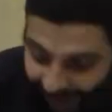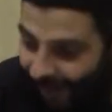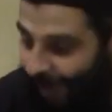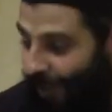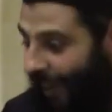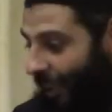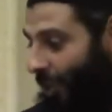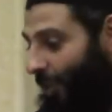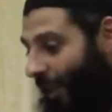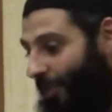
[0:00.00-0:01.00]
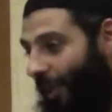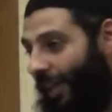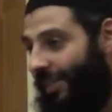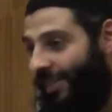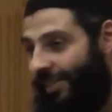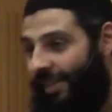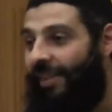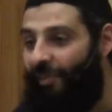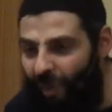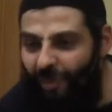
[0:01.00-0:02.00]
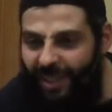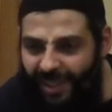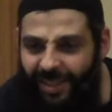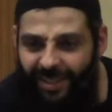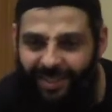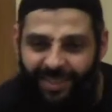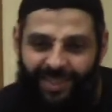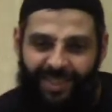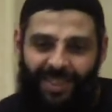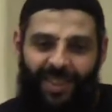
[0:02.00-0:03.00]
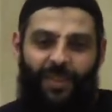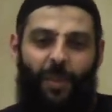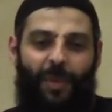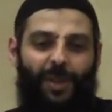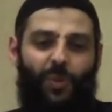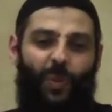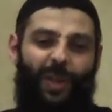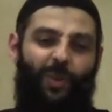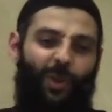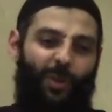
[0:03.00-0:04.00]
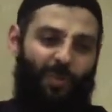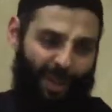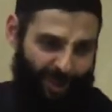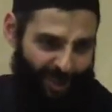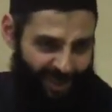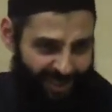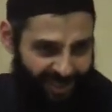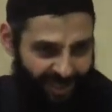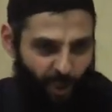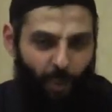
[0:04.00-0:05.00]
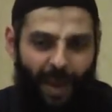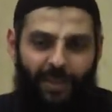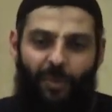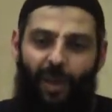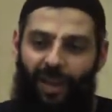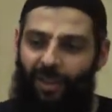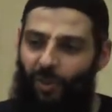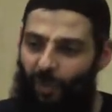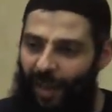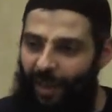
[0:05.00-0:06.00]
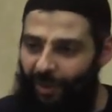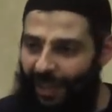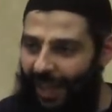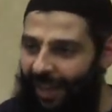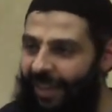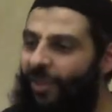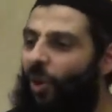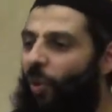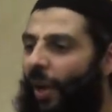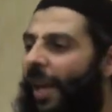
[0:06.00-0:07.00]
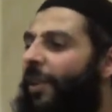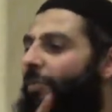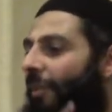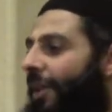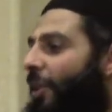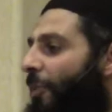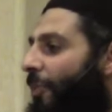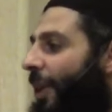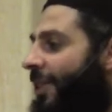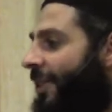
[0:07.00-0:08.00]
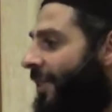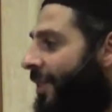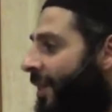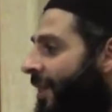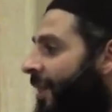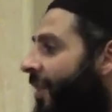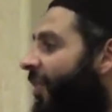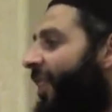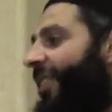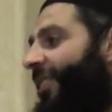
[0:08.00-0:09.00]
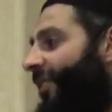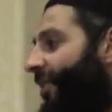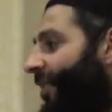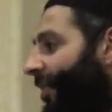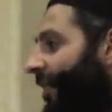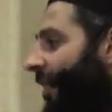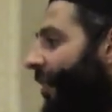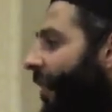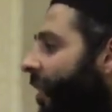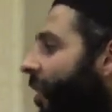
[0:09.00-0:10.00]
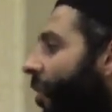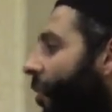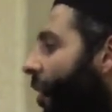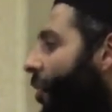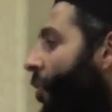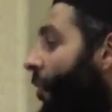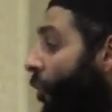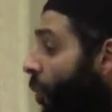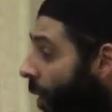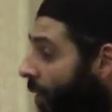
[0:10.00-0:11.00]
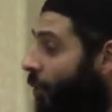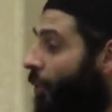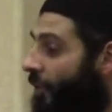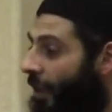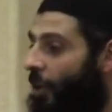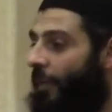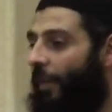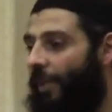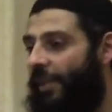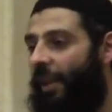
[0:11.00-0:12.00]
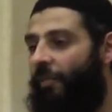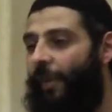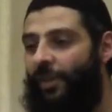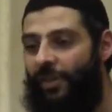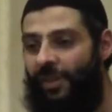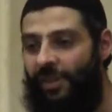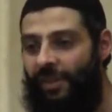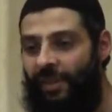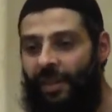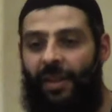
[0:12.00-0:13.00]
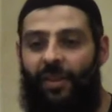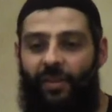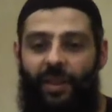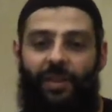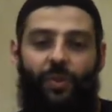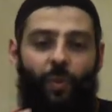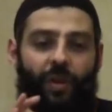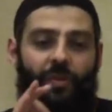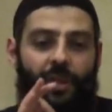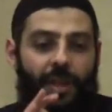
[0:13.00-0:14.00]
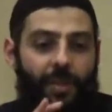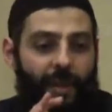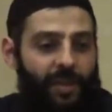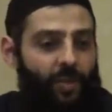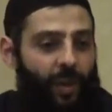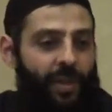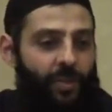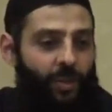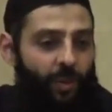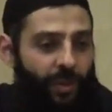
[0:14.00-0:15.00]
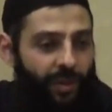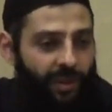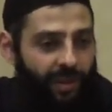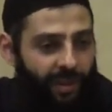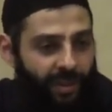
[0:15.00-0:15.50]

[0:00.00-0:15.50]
that's something actually we can practice from the deen the best way to learn patience, commanded by Allah subhanahu wa ta'ala in the Quran in multiple places, dhikr. The dhikr of Allah. if you want to develop the muscle of patience, dhikr is one of the best ways to do it.